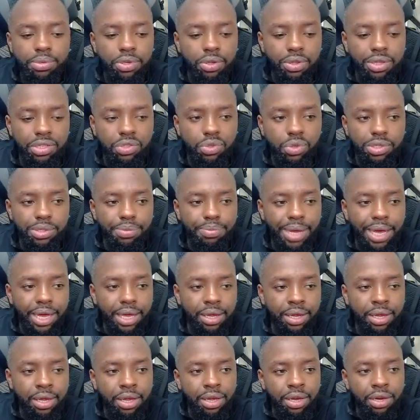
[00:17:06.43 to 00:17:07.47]
So this was
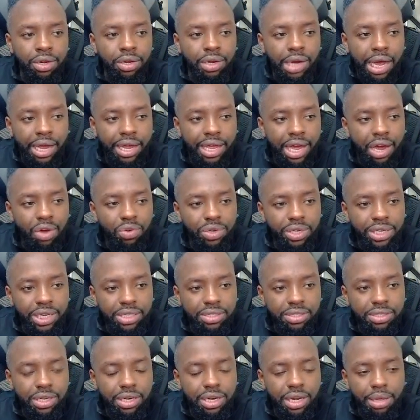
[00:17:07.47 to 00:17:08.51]
my account
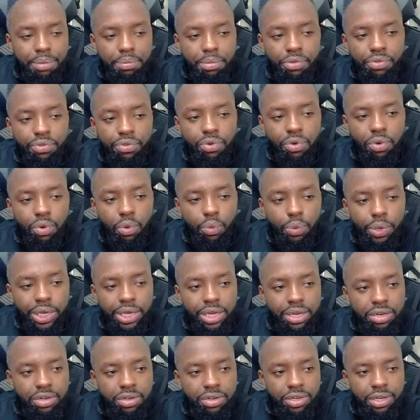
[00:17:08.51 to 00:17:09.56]
yesterday before we
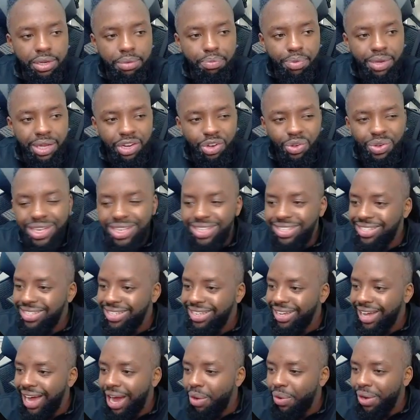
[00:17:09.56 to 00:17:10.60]
hit TP, and you can
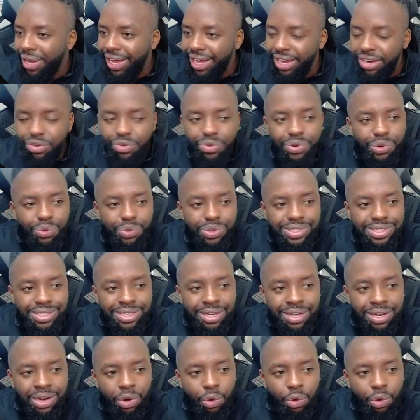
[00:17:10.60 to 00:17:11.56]
see our entry was